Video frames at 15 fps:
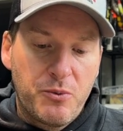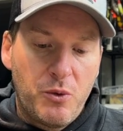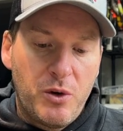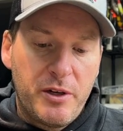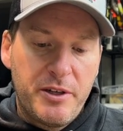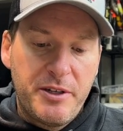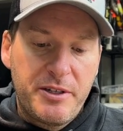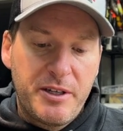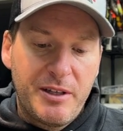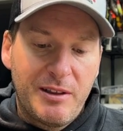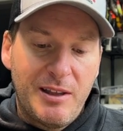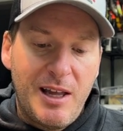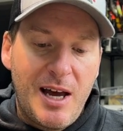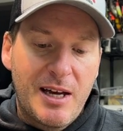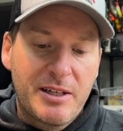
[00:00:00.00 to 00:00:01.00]
One is it
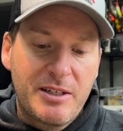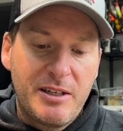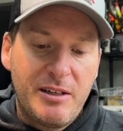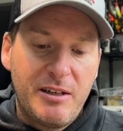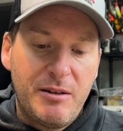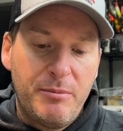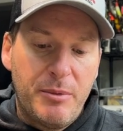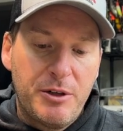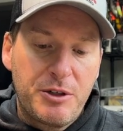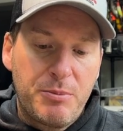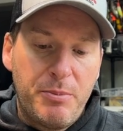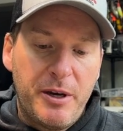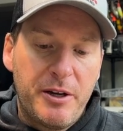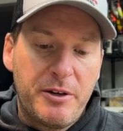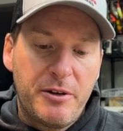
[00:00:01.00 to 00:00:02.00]
locks it in
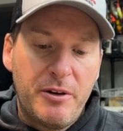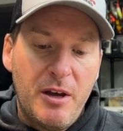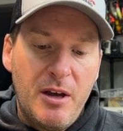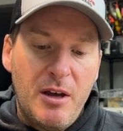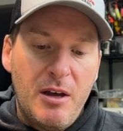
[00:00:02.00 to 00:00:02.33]
much better,